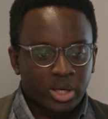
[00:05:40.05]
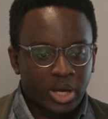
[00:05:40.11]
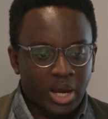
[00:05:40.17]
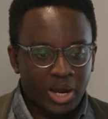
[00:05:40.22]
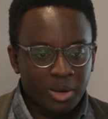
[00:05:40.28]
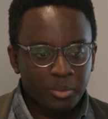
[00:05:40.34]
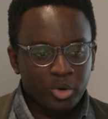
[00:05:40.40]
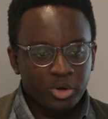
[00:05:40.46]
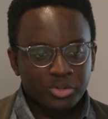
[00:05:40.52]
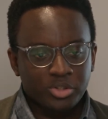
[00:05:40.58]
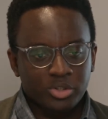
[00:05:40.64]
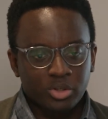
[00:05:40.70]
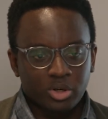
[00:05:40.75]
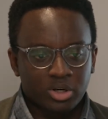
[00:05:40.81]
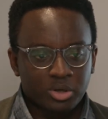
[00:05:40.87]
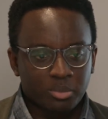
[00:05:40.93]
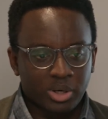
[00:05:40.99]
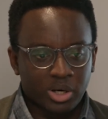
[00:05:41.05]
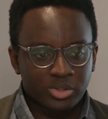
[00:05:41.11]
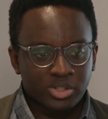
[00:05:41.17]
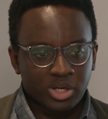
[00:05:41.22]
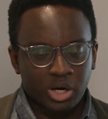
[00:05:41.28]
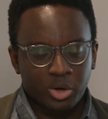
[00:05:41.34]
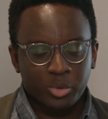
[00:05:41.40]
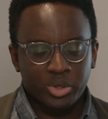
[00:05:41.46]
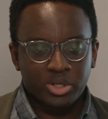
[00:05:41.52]
I'm going to talk about
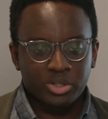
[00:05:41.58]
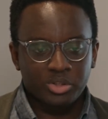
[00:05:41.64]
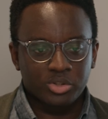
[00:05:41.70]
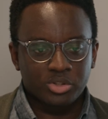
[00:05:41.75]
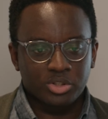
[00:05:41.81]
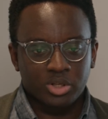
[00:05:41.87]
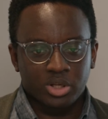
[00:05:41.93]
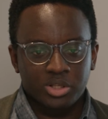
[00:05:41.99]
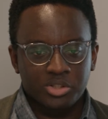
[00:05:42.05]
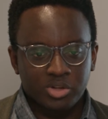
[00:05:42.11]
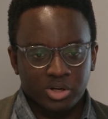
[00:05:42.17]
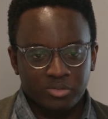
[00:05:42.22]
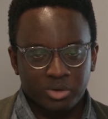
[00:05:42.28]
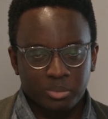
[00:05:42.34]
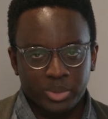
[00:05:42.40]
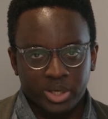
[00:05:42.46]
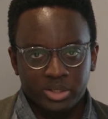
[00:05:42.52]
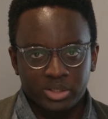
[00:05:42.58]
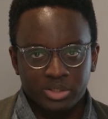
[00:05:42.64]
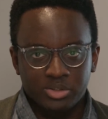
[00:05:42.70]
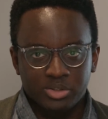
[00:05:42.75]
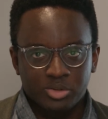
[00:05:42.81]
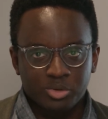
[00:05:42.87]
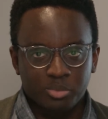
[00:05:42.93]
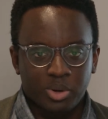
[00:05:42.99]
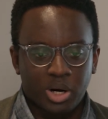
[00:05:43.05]
how we can use knowledge graph
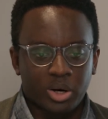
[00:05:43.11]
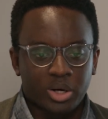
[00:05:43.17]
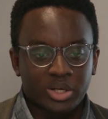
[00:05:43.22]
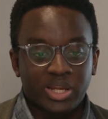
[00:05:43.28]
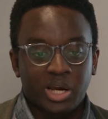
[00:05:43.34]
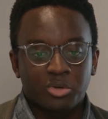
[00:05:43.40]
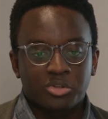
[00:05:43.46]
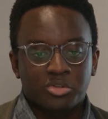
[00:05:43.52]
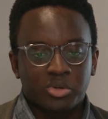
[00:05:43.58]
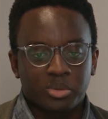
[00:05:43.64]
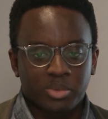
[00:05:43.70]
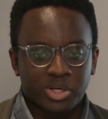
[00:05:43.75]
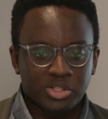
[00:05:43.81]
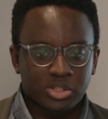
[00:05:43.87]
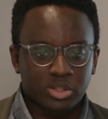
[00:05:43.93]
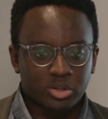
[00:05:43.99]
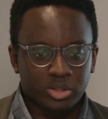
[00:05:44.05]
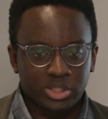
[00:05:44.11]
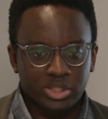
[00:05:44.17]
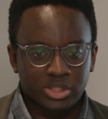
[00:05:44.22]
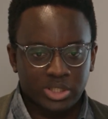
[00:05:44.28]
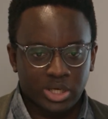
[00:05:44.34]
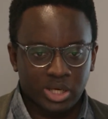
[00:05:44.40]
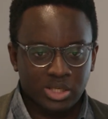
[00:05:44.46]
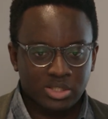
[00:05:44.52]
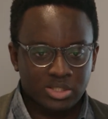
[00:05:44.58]
embeddings to power downstream machine learning
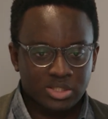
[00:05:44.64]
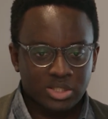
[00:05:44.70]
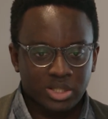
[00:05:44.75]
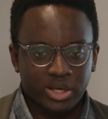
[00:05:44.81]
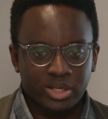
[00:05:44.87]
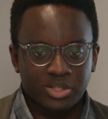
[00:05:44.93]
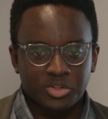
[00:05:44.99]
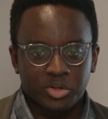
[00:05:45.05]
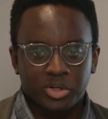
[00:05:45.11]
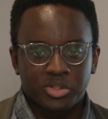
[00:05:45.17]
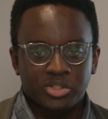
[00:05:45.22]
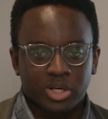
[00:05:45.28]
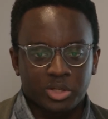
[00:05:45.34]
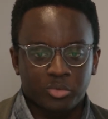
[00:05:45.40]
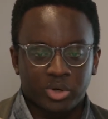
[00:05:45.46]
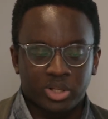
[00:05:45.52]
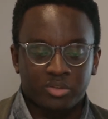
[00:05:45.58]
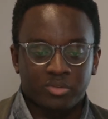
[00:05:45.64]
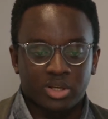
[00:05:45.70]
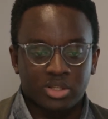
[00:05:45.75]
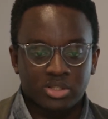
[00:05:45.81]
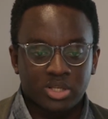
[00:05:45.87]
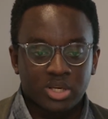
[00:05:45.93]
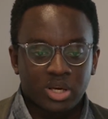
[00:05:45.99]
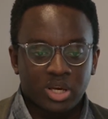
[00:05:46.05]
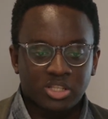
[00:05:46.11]
tasks like search and relevance,